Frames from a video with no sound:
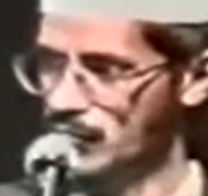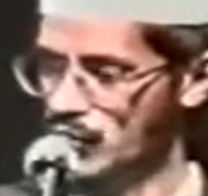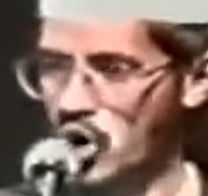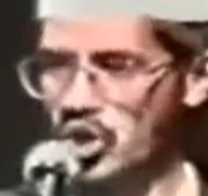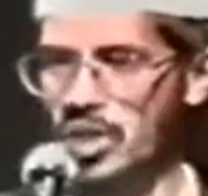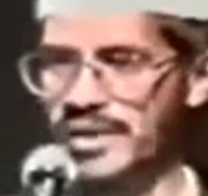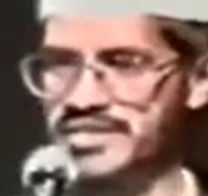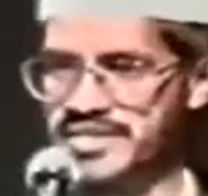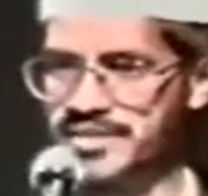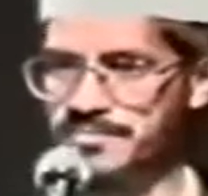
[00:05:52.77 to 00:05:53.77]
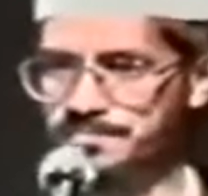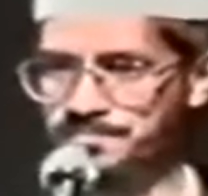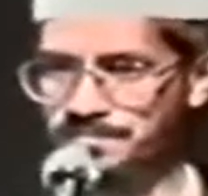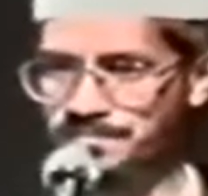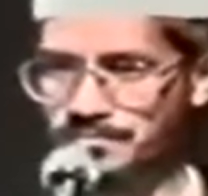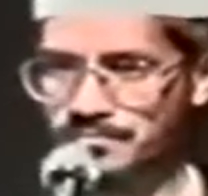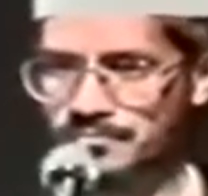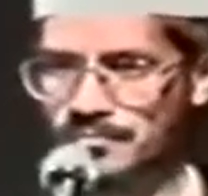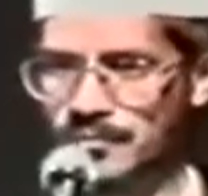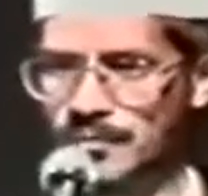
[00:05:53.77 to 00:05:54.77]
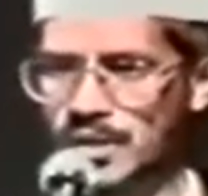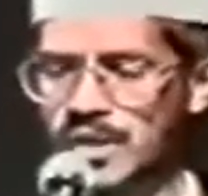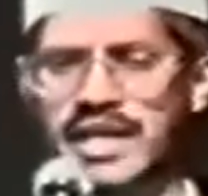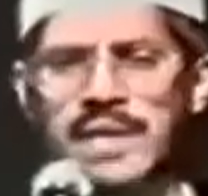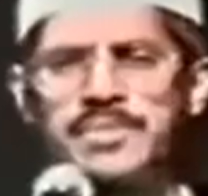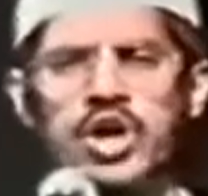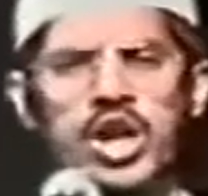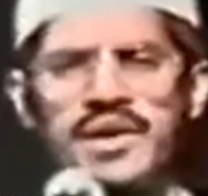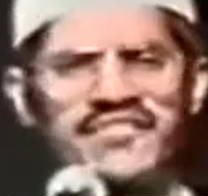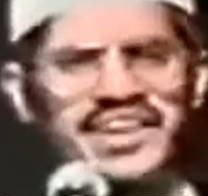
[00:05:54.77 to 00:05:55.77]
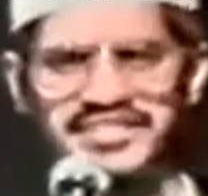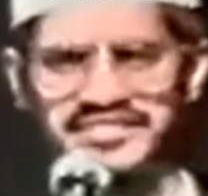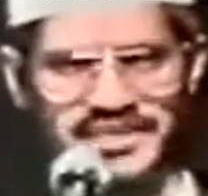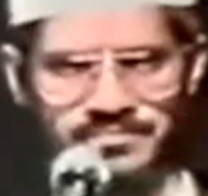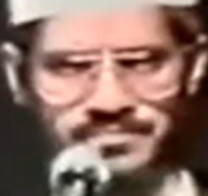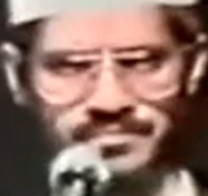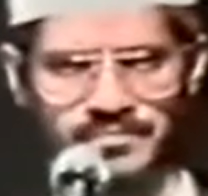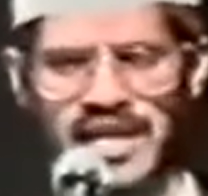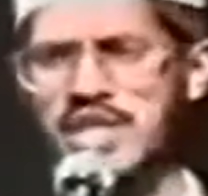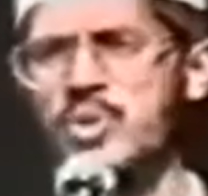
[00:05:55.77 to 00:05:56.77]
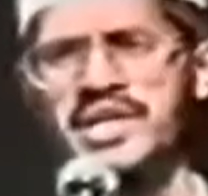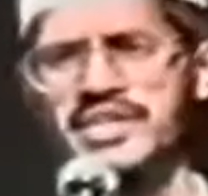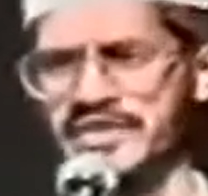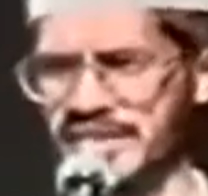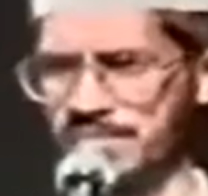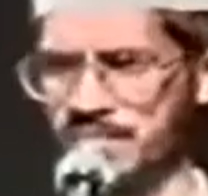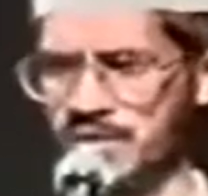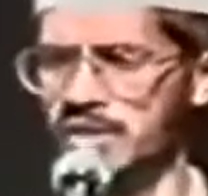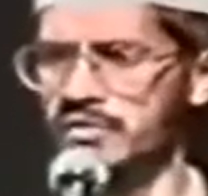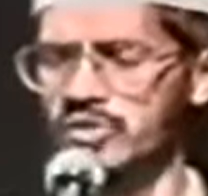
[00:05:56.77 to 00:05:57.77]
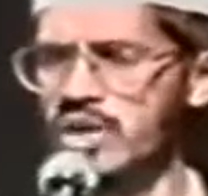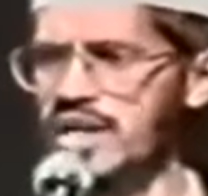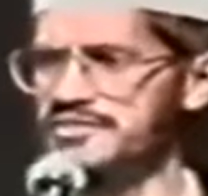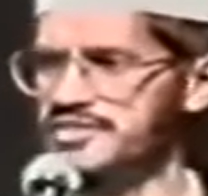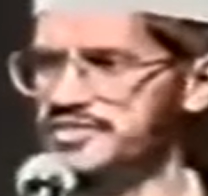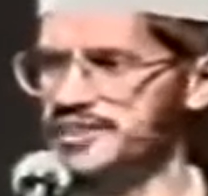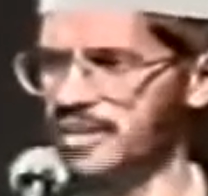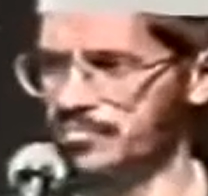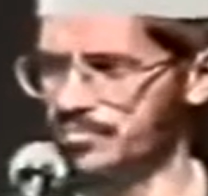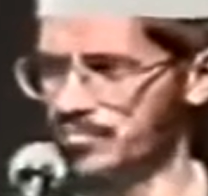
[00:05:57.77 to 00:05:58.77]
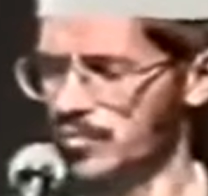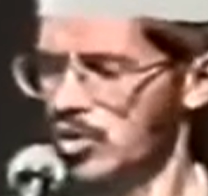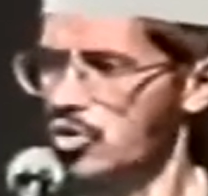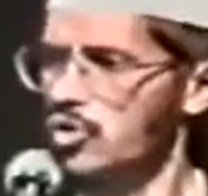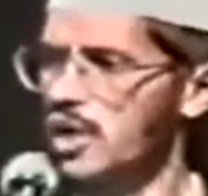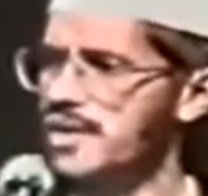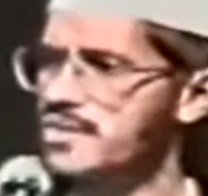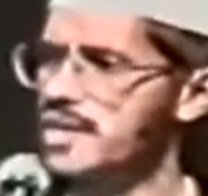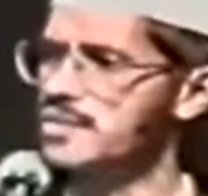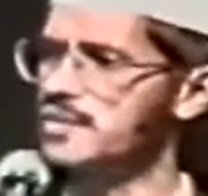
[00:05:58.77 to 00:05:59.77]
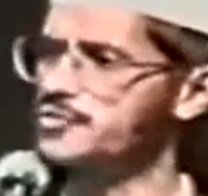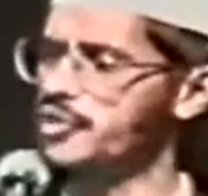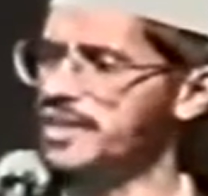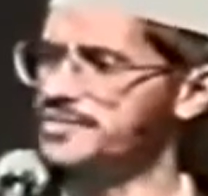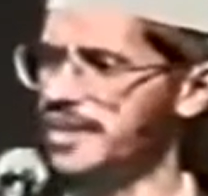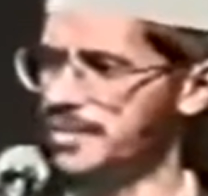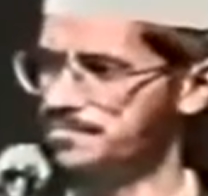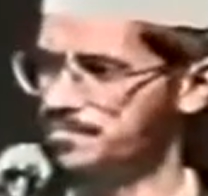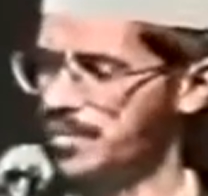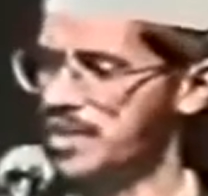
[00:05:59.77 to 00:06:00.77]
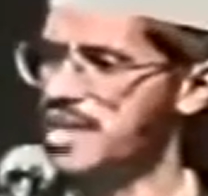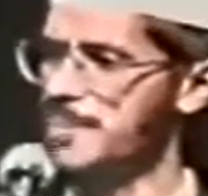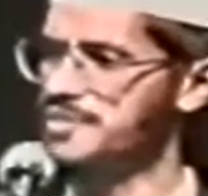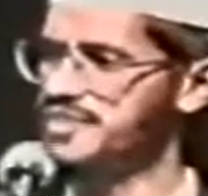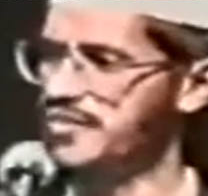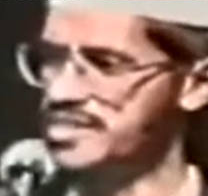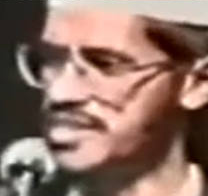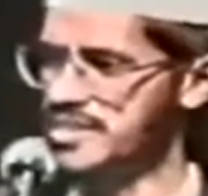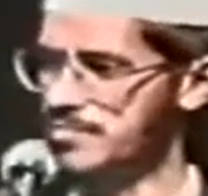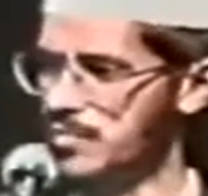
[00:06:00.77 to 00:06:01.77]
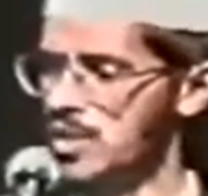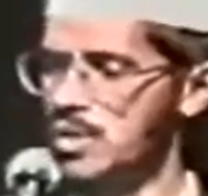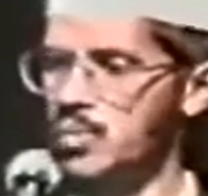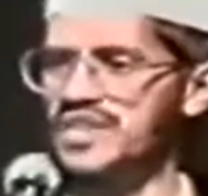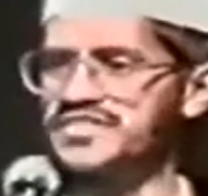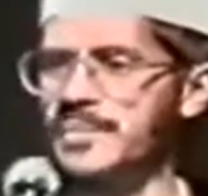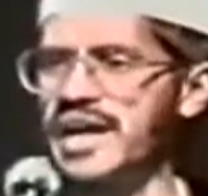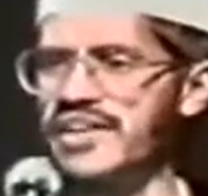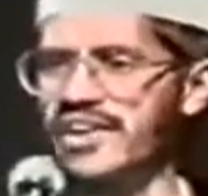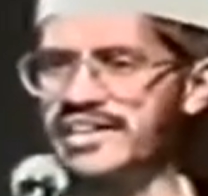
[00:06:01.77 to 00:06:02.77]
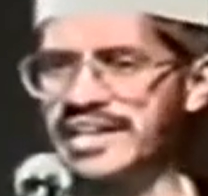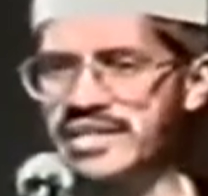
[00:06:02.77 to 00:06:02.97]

God Almighty can be called by various names. I do agree with them. The Quran says the same. Quran says in Surah Isra, chapter 17, verse number 110,